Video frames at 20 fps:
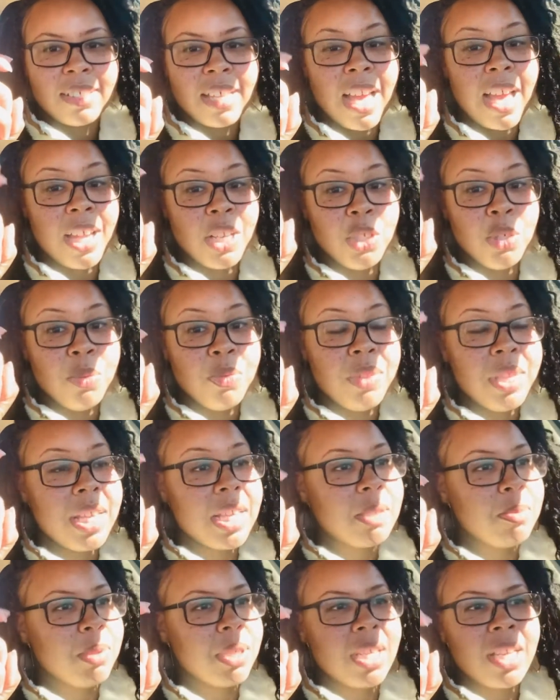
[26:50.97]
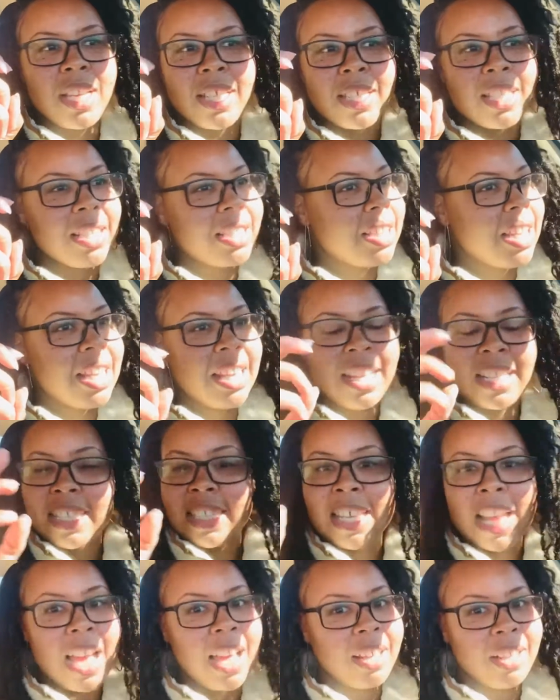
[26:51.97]
I do this because it's
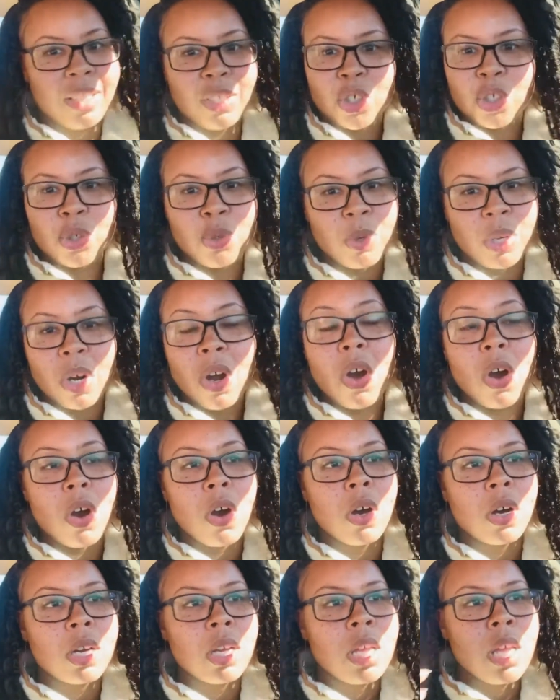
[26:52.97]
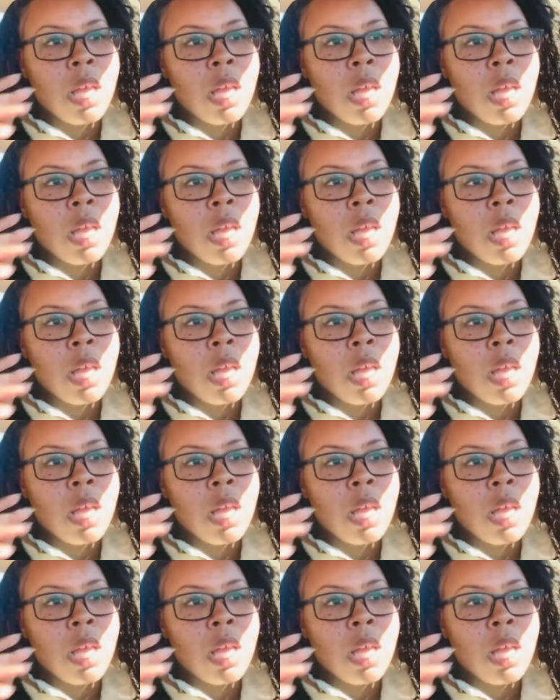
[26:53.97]
not true at all.